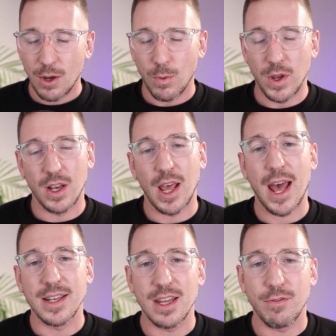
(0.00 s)
We're going to
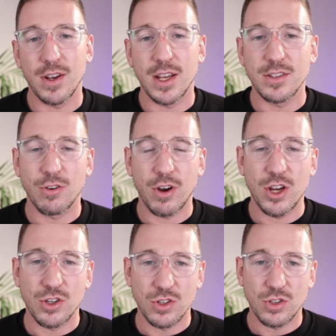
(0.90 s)
add different
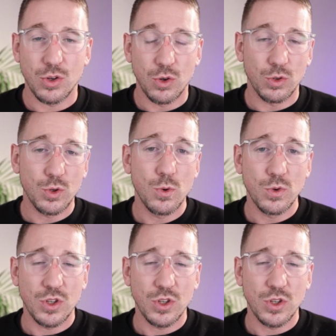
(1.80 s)
integrations to your tools